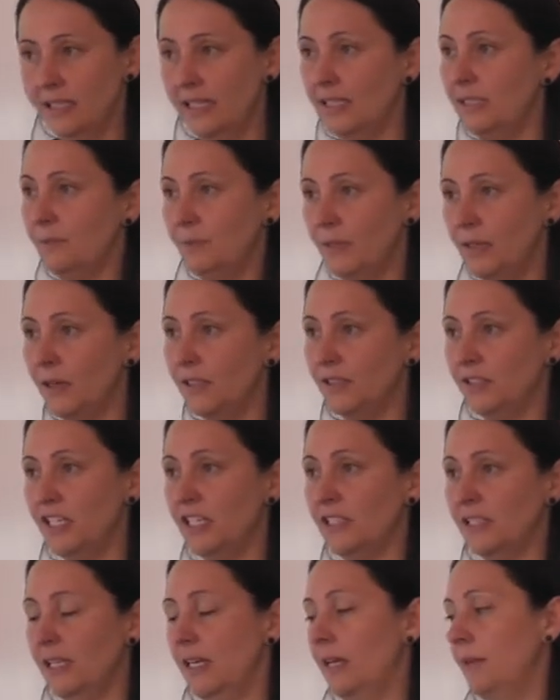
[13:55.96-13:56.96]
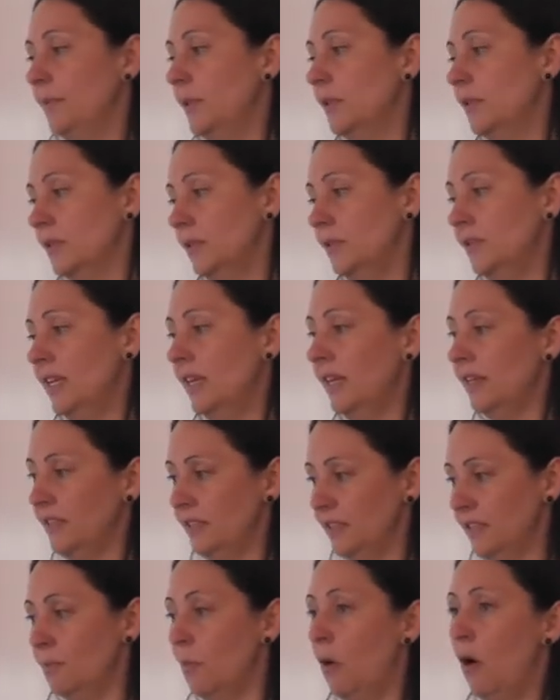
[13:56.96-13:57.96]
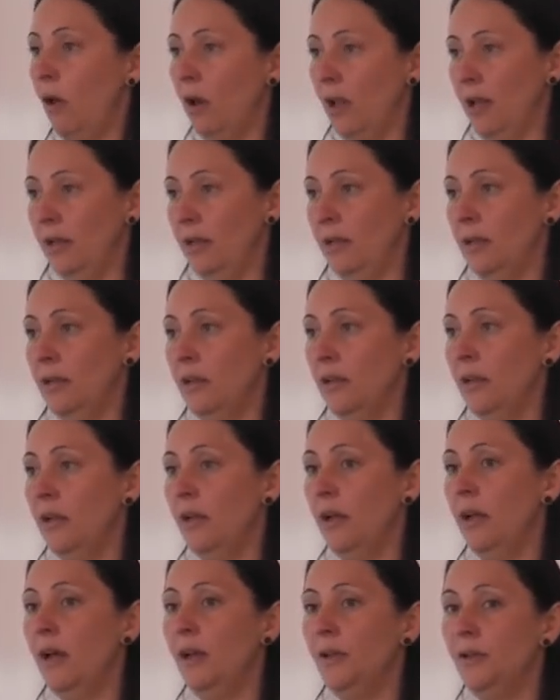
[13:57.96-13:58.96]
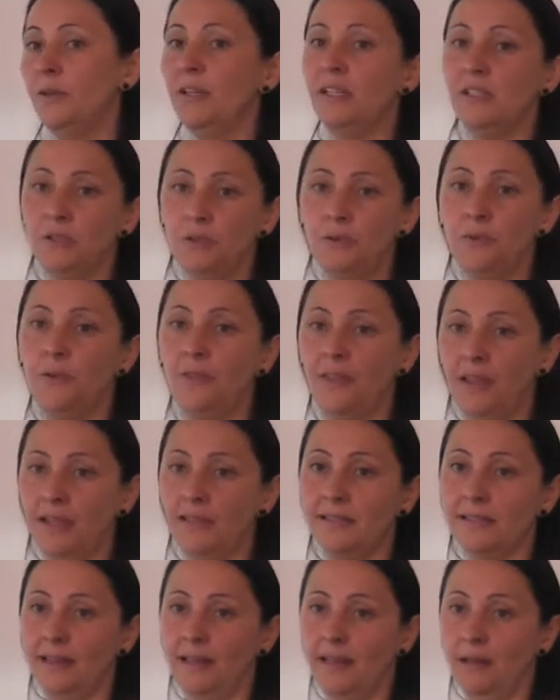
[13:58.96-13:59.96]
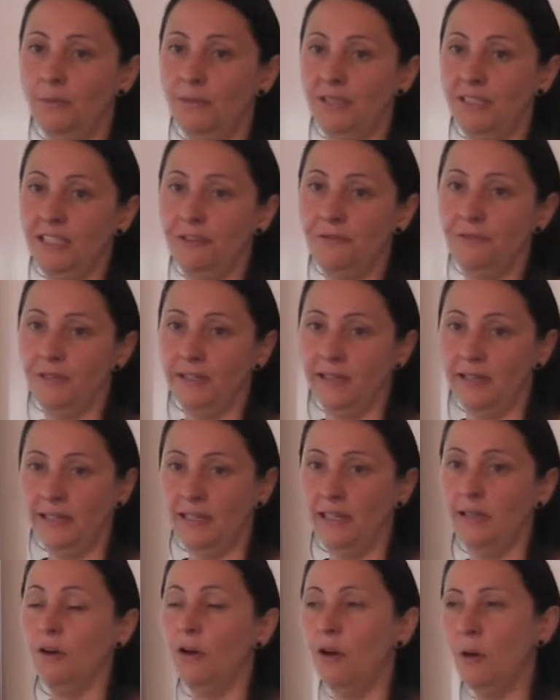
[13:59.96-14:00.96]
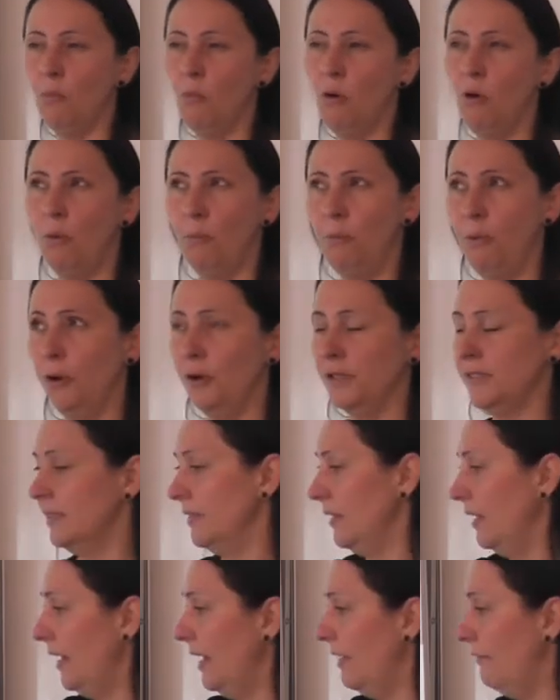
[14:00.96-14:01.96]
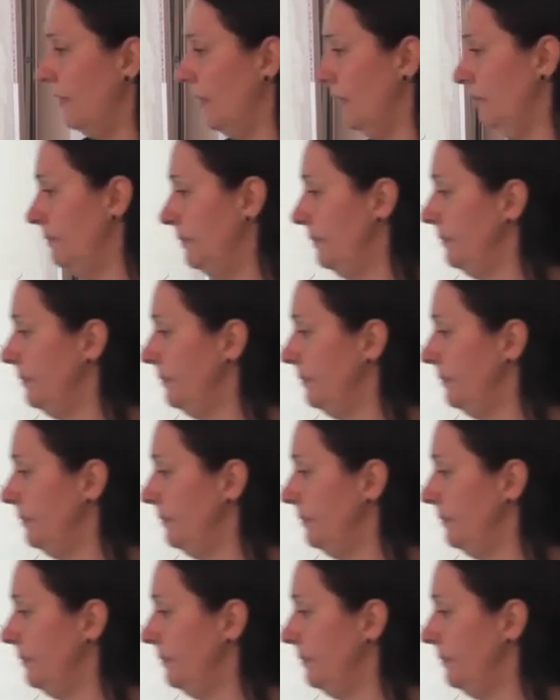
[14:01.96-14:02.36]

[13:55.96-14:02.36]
it's because New Zealand is smaller, you can do things a little bit differently on a more personal level.